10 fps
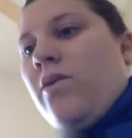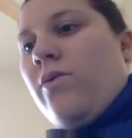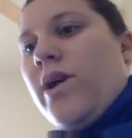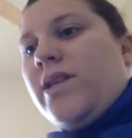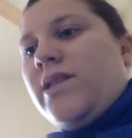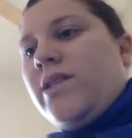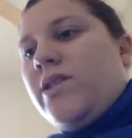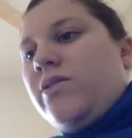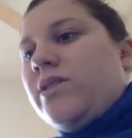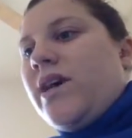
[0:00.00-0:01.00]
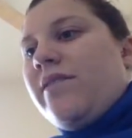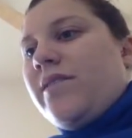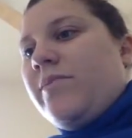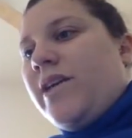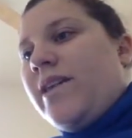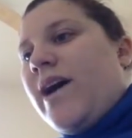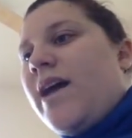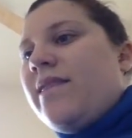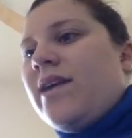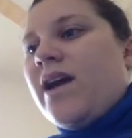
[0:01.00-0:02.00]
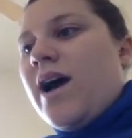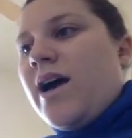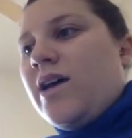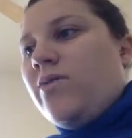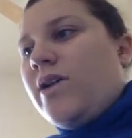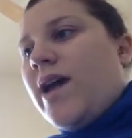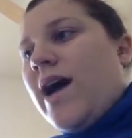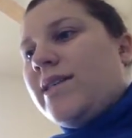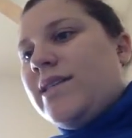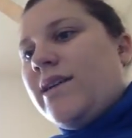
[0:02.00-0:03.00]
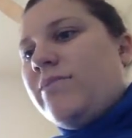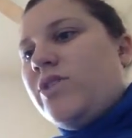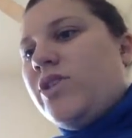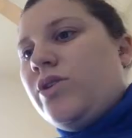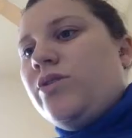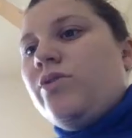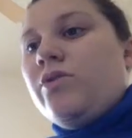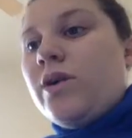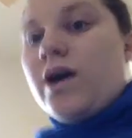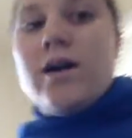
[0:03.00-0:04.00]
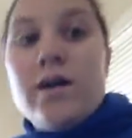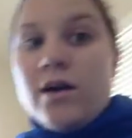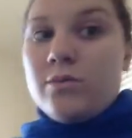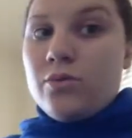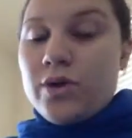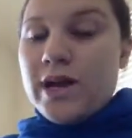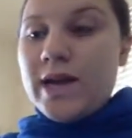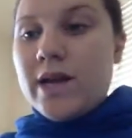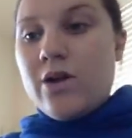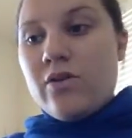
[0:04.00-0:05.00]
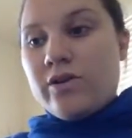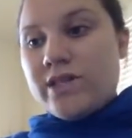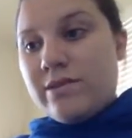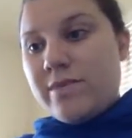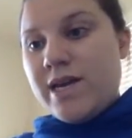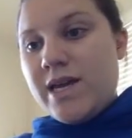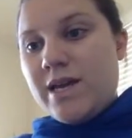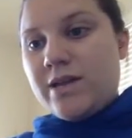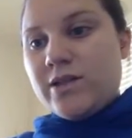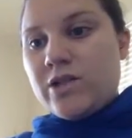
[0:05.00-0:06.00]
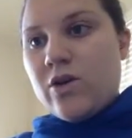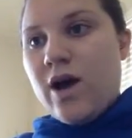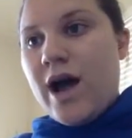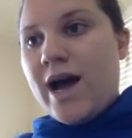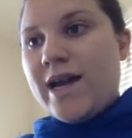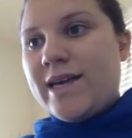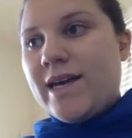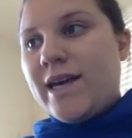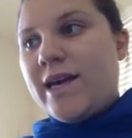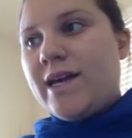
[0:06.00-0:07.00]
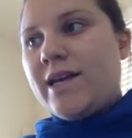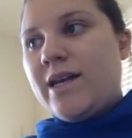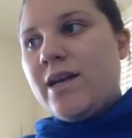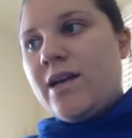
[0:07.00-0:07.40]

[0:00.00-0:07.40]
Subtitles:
Once the students have completed that, then I would ask them to bring it over to me so I can